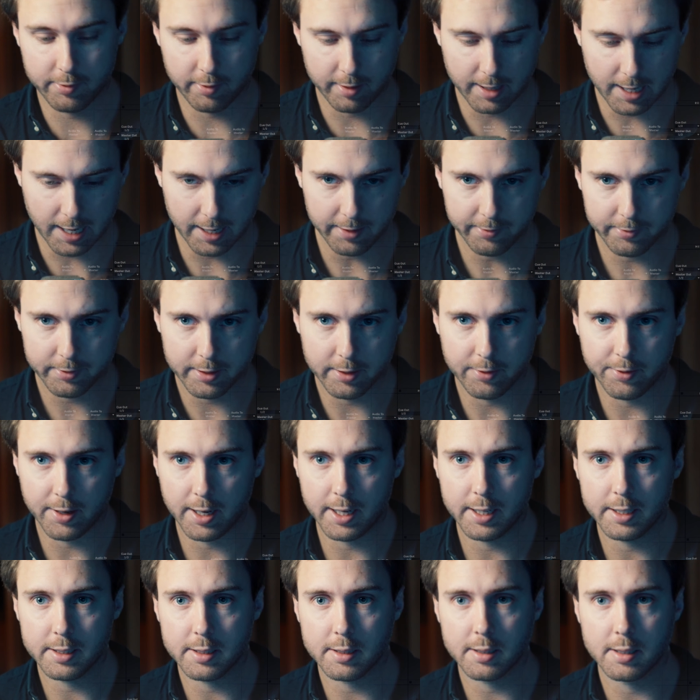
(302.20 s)
for Live
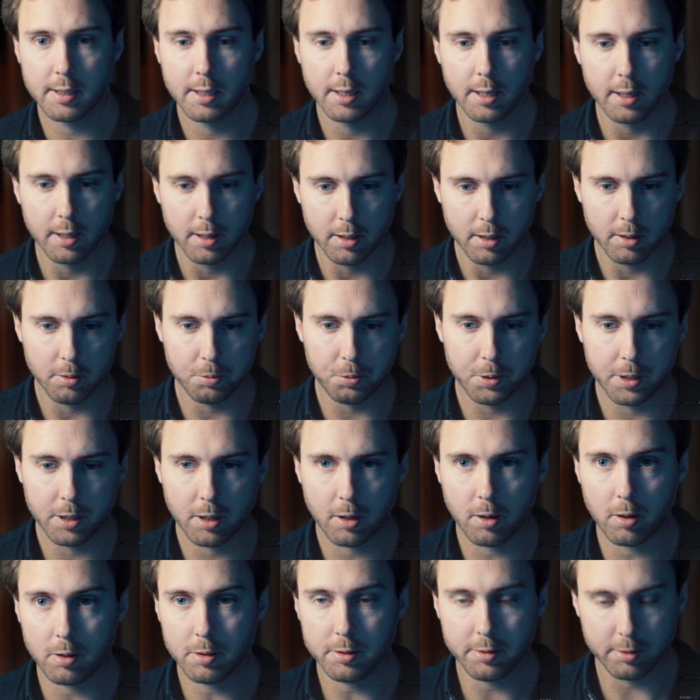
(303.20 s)
device, we are
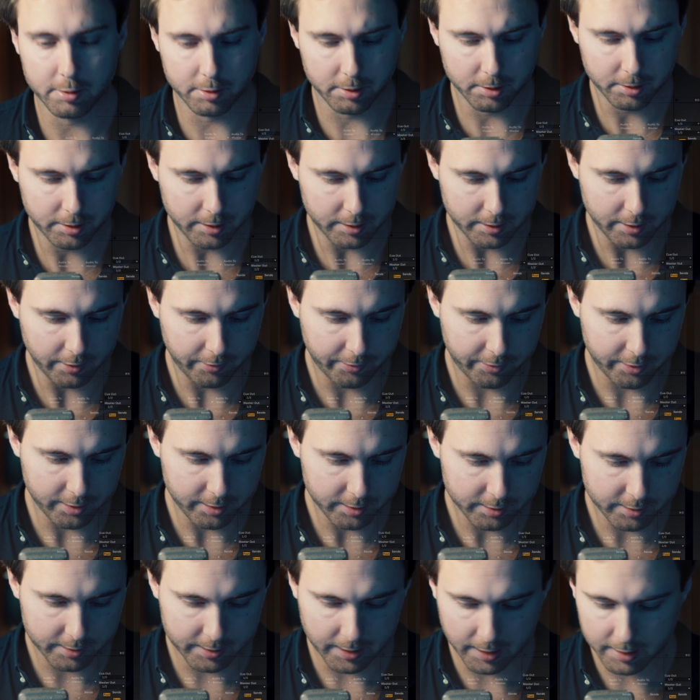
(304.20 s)
also using the
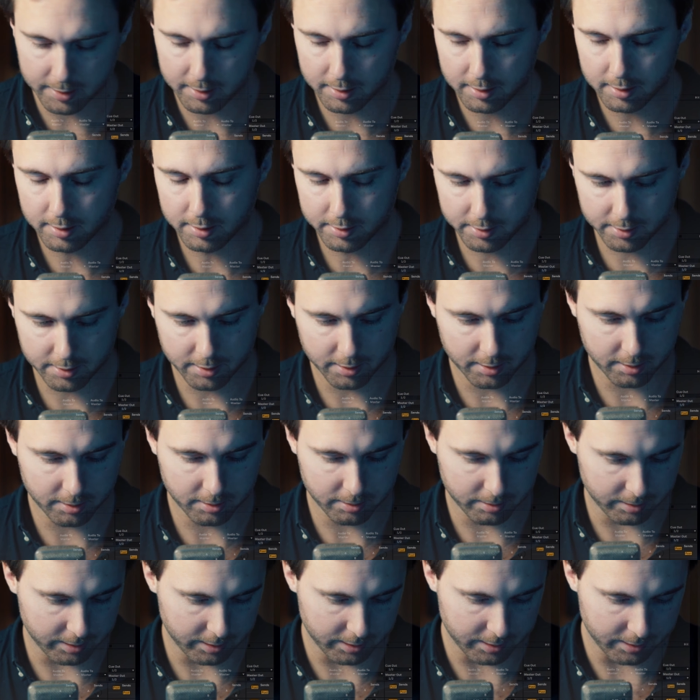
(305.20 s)
first channel,
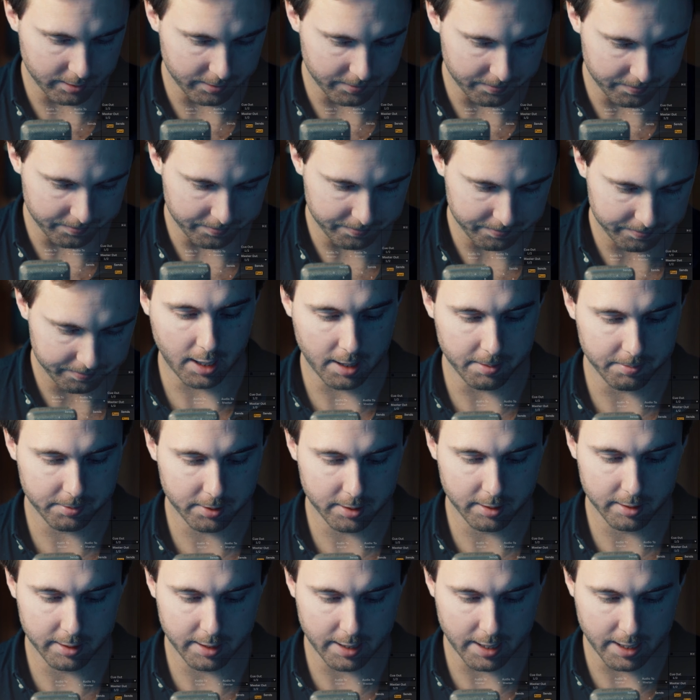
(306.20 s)
so I'm
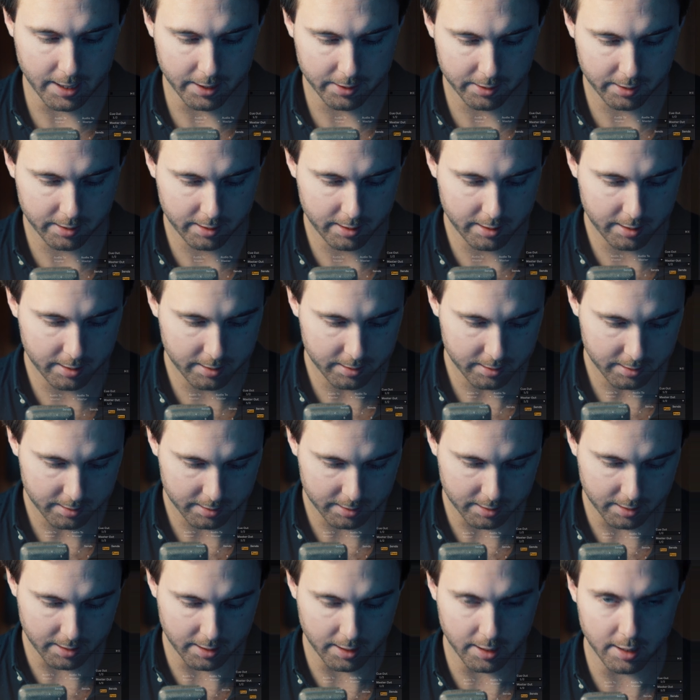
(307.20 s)
gonna add the
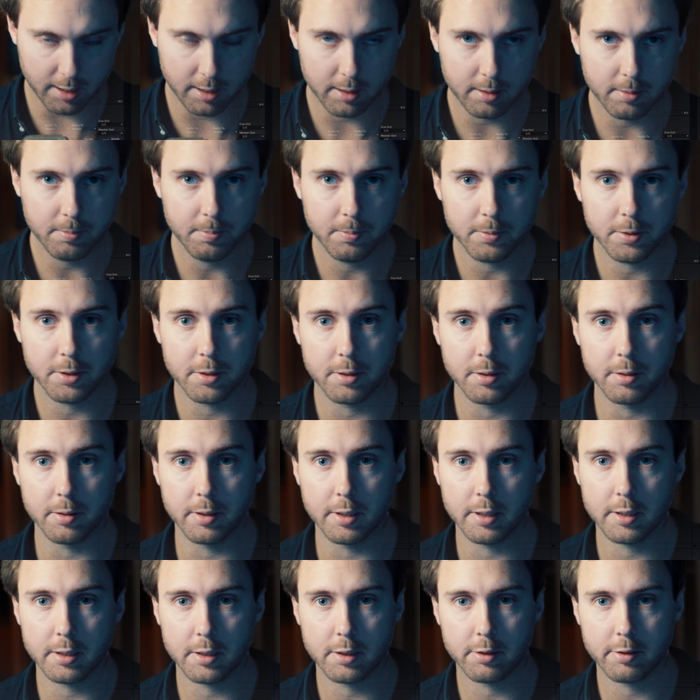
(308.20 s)
helm to
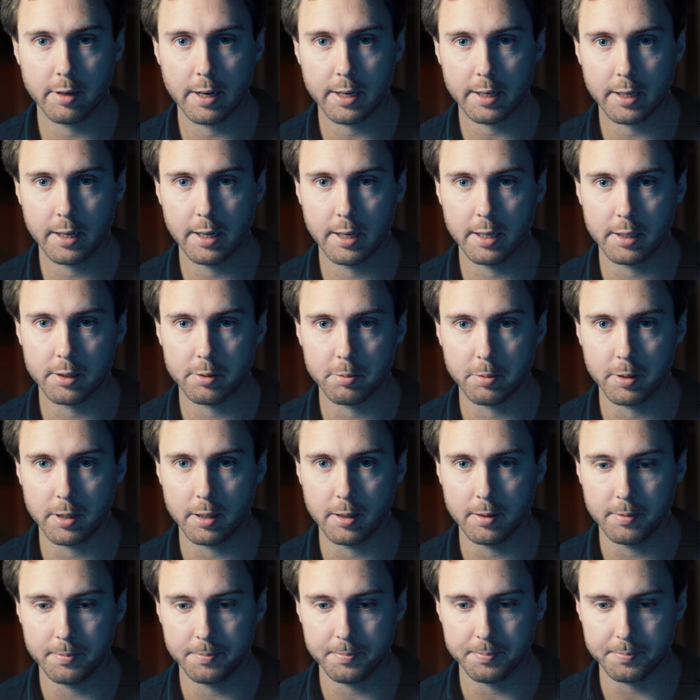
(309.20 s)
this track as
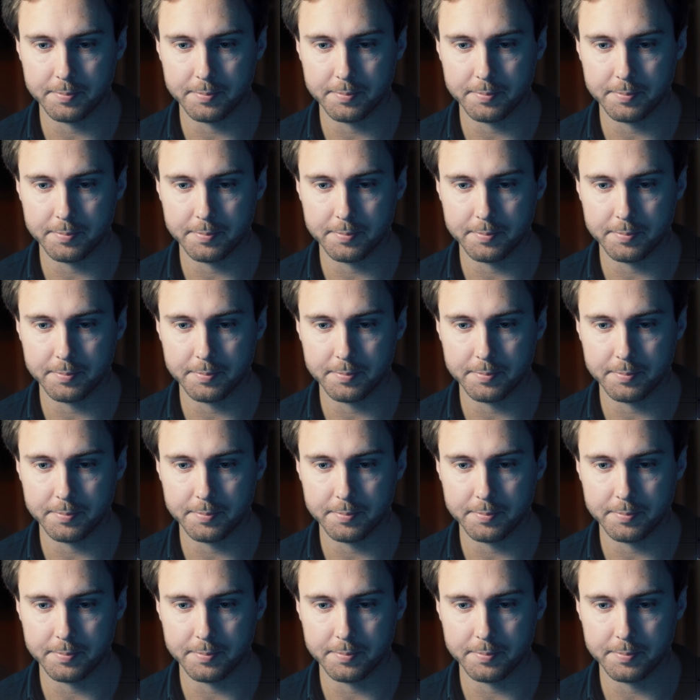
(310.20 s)
well.